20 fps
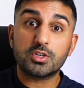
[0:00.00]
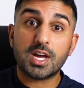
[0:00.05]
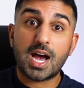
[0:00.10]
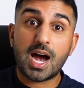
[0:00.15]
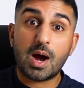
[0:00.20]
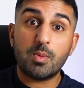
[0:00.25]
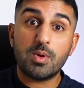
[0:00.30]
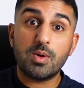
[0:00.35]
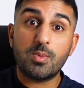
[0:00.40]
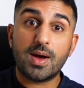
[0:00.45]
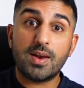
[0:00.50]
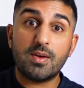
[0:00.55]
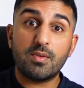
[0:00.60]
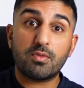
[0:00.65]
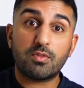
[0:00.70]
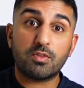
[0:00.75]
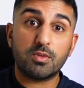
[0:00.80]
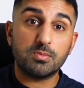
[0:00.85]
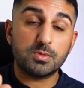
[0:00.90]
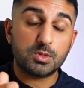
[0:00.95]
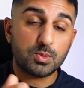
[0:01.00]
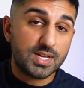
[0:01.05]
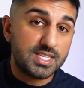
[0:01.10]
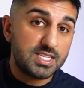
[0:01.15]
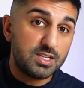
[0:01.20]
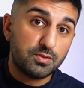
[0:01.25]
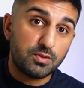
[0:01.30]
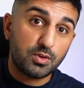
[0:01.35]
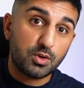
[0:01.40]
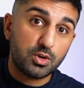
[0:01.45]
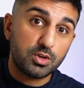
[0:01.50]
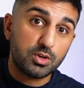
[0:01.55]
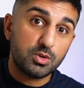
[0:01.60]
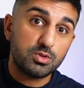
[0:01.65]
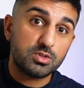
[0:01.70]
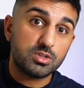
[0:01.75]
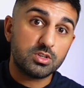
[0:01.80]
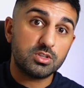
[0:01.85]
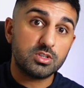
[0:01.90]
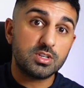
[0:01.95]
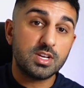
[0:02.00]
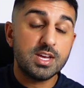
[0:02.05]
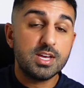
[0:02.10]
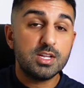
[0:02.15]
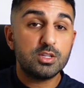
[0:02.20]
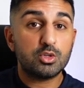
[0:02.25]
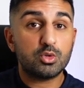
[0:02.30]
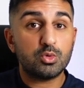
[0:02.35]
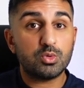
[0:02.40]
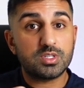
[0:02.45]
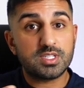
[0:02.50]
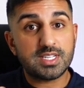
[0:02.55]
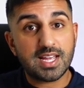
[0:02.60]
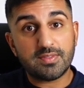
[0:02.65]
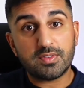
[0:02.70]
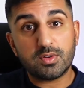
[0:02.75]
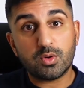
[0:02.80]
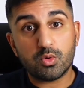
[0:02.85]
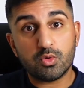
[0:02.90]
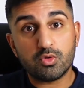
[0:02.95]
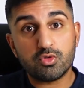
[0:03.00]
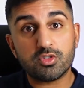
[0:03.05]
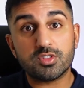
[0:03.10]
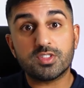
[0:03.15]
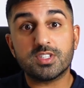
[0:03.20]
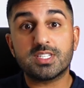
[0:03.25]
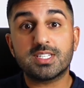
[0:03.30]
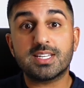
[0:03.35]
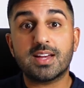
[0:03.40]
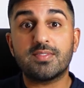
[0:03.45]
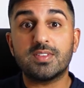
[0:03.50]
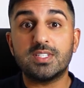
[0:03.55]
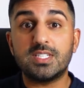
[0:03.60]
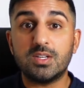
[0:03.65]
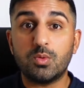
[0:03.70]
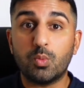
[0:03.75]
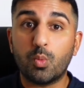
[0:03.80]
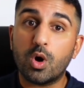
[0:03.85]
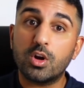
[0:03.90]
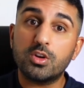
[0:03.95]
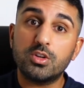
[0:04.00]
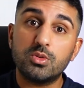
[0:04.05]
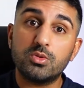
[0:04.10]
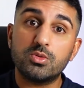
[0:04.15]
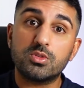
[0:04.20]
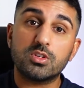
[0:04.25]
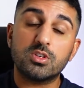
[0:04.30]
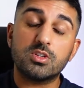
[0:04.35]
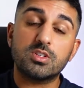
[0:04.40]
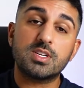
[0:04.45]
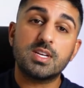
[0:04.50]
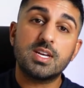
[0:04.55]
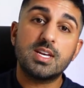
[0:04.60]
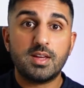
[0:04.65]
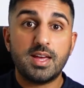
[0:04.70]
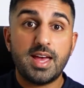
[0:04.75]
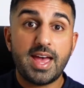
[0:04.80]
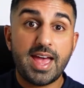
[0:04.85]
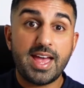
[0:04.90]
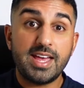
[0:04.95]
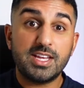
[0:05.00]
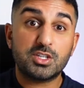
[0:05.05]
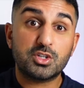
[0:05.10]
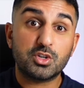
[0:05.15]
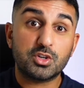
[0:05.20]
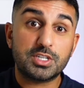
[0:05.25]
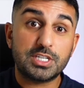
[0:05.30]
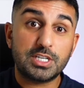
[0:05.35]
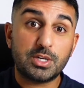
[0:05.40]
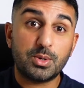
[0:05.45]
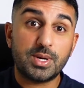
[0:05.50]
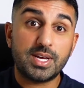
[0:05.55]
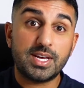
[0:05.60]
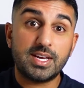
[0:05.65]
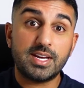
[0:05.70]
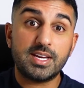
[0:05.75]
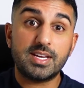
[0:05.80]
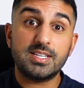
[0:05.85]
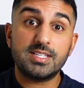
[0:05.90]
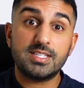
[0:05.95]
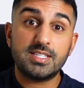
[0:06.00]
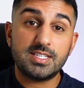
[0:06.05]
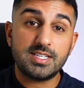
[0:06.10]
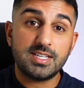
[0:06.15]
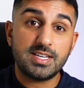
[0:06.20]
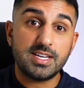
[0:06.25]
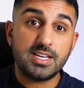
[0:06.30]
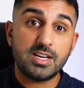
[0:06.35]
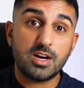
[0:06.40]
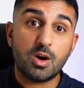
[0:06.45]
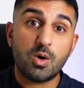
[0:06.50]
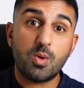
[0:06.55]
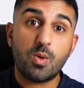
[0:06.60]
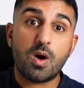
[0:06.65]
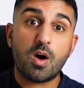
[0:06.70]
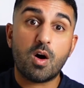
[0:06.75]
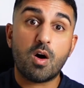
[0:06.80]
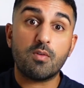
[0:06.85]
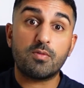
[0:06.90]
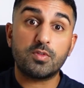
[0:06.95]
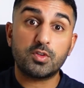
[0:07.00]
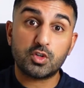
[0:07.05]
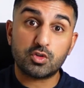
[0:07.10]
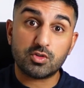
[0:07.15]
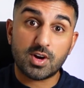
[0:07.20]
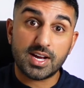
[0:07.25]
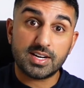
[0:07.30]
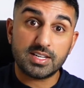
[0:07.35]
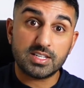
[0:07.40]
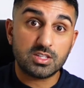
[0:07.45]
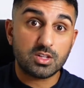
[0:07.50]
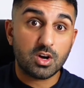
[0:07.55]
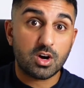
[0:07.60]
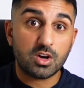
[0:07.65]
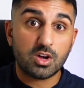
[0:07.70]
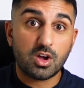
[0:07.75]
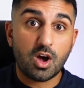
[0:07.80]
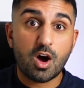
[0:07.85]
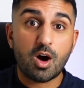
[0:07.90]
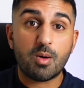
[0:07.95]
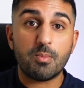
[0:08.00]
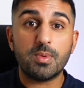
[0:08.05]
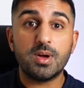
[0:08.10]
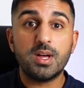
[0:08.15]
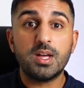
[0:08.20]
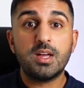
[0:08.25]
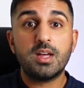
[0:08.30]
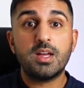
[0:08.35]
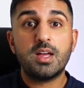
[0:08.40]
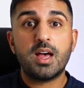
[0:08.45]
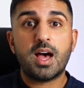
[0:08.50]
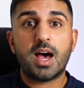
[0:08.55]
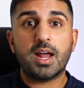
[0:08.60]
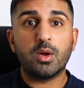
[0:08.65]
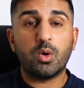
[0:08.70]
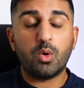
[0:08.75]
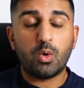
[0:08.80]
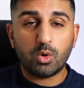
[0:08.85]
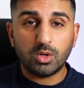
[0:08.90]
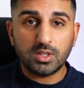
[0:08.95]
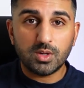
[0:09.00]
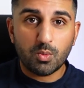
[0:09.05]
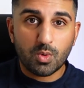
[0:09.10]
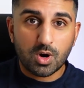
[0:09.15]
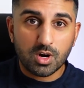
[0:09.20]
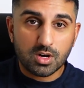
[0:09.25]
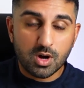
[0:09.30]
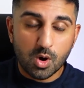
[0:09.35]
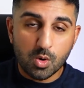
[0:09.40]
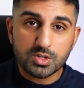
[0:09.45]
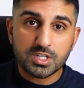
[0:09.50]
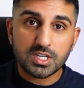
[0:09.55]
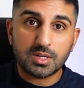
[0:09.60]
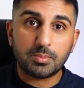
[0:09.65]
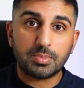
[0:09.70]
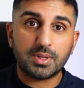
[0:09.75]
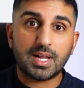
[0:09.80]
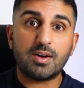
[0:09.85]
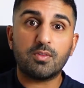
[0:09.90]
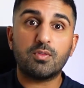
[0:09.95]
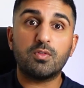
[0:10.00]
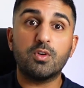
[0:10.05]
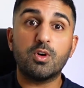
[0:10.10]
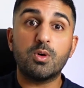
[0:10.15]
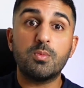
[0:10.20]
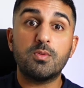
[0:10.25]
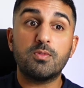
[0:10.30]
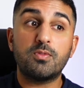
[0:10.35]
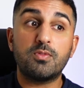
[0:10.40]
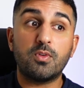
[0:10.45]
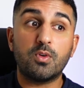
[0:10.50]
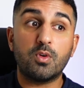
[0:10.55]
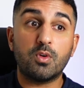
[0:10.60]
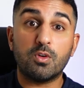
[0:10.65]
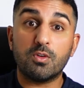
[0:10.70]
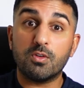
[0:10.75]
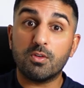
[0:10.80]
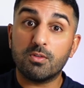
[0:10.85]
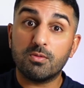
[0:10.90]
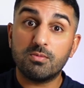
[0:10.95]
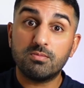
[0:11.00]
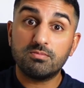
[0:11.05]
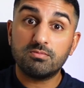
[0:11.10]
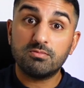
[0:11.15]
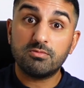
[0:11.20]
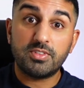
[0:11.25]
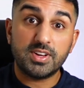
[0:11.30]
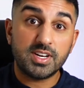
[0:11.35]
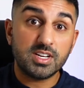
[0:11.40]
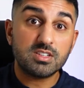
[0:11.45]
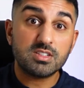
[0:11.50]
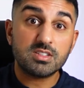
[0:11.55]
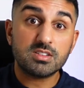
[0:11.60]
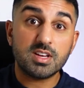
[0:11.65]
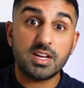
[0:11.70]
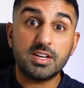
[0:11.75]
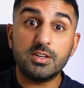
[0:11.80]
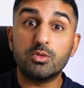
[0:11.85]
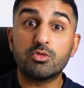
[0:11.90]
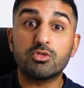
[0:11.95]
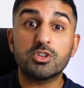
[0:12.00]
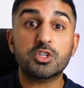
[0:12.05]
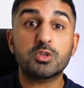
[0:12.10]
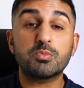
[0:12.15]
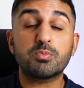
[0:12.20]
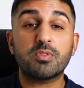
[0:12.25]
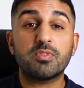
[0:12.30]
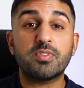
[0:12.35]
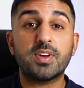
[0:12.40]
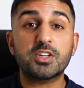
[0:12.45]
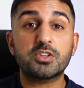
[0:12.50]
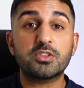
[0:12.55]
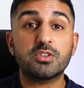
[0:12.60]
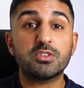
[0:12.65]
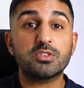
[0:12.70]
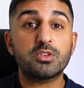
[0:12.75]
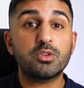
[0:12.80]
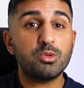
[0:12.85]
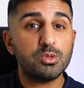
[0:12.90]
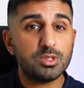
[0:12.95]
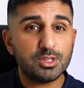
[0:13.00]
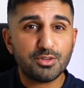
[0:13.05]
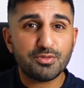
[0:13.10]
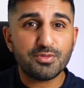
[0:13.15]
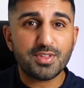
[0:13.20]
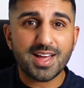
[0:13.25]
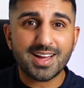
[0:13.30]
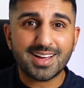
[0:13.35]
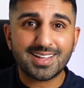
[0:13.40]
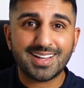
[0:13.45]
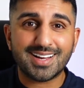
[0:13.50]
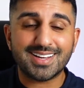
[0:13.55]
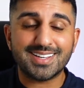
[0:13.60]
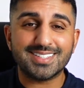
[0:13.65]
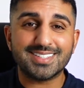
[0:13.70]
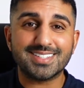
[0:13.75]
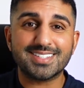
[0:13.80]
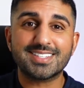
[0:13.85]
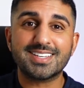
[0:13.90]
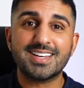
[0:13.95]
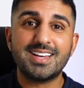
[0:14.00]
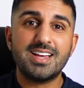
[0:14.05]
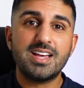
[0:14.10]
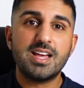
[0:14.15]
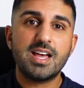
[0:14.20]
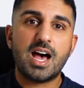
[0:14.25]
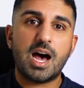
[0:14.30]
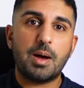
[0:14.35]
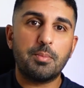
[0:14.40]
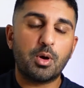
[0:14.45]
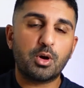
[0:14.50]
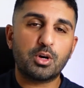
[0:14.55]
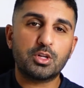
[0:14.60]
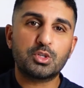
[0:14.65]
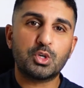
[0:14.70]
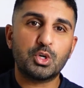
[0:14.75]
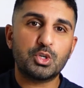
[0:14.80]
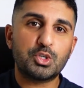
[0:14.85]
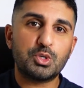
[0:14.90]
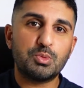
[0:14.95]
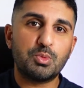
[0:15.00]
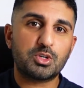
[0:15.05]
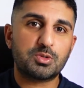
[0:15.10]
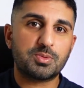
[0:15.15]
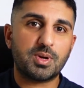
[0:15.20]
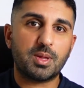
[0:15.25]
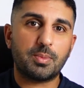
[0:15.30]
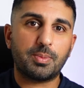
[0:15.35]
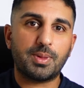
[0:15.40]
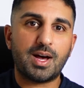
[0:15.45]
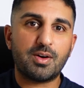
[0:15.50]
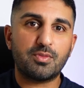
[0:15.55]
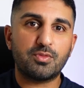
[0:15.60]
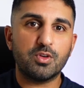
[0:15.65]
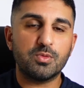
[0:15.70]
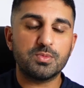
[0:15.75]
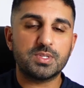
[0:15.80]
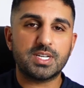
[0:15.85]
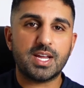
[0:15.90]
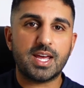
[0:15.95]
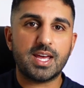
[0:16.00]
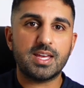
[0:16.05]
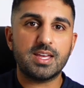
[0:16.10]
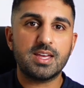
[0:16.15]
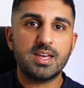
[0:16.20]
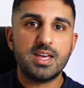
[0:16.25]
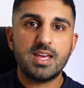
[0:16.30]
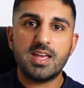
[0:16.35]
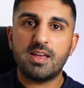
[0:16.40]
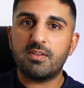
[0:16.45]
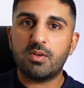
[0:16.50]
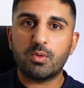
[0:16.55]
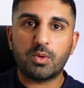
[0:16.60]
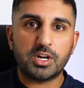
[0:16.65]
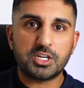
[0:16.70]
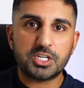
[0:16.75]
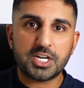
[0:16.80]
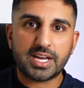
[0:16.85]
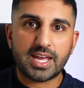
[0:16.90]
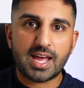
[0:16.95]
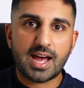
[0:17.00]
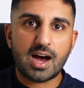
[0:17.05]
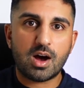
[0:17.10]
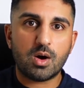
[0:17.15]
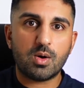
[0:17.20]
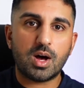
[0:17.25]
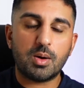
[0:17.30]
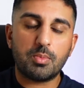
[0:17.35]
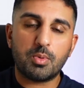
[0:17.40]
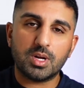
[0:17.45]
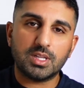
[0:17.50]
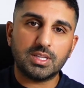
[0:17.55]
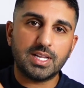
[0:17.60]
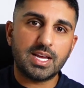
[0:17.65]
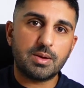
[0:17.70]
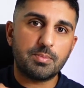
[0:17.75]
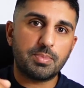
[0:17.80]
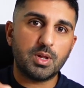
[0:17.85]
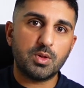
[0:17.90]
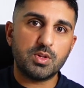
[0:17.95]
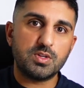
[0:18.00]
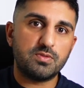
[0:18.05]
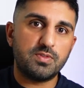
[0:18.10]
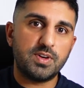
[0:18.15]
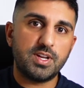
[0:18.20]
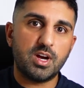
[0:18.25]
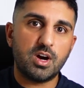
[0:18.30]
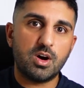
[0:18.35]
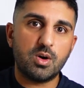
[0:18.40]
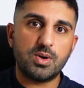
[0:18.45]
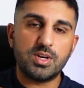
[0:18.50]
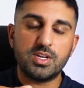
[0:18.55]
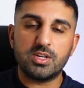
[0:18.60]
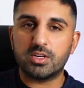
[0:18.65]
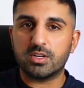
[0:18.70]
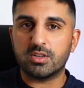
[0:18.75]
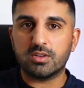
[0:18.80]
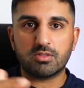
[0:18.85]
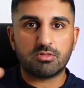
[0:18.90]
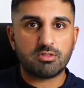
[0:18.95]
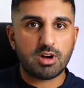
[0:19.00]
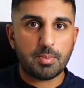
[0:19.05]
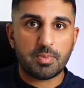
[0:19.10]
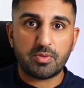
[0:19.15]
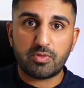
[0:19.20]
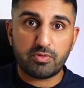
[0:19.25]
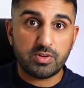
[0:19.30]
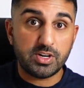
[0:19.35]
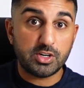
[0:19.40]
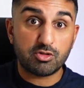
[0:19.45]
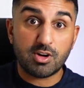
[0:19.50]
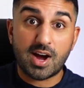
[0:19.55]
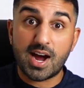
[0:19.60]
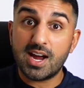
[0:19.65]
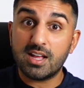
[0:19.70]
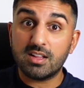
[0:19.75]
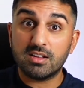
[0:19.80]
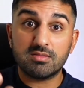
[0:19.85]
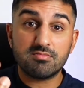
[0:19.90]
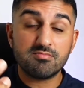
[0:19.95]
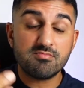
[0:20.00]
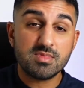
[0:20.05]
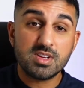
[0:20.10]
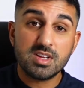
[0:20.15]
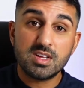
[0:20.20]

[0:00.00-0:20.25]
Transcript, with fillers: how we went from 24 users to 771 users. Hey, Suxidu here, CEO of Stridist.com, an all-in-one coaching platform for fitness and nutrition professionals who love their clients. I'm not going to talk too much about the platform today. If you want to check it out, I'll put a link below this video and you can grab a free trial and